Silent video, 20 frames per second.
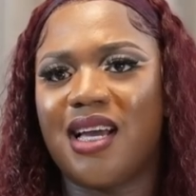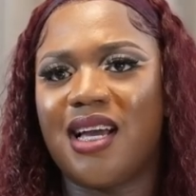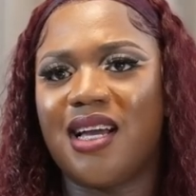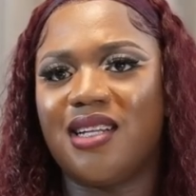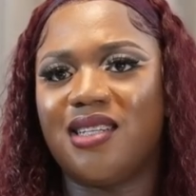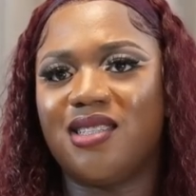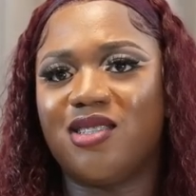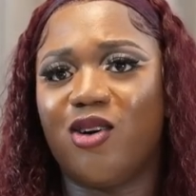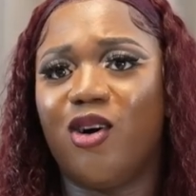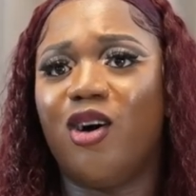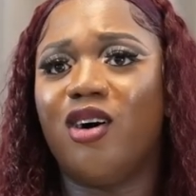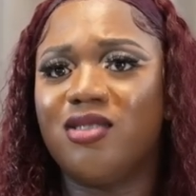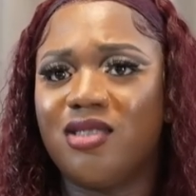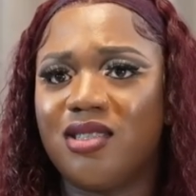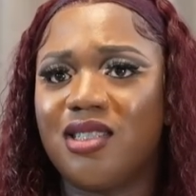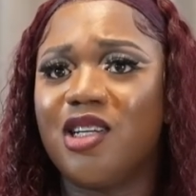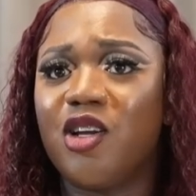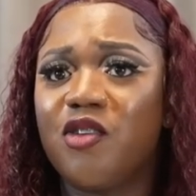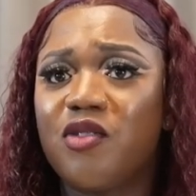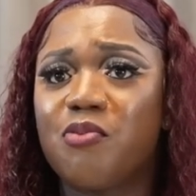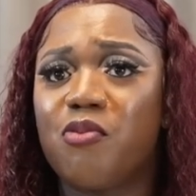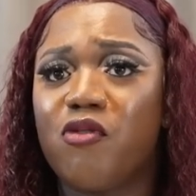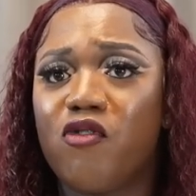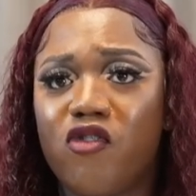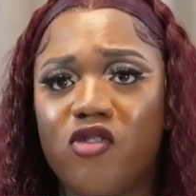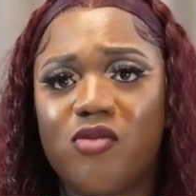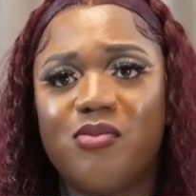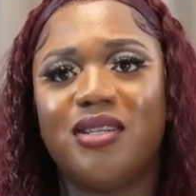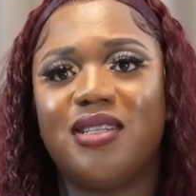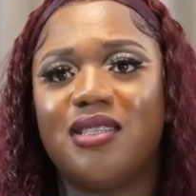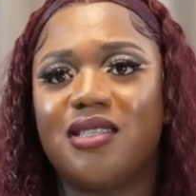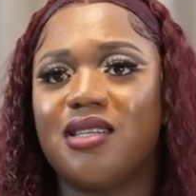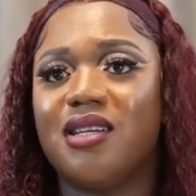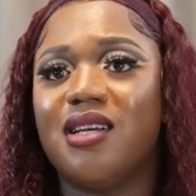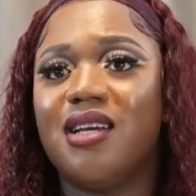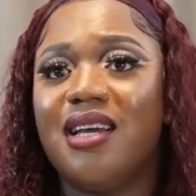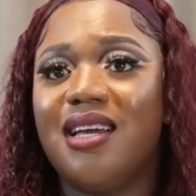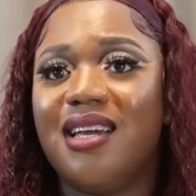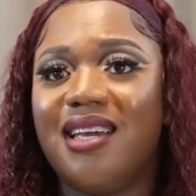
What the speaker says: And on the day of the performance,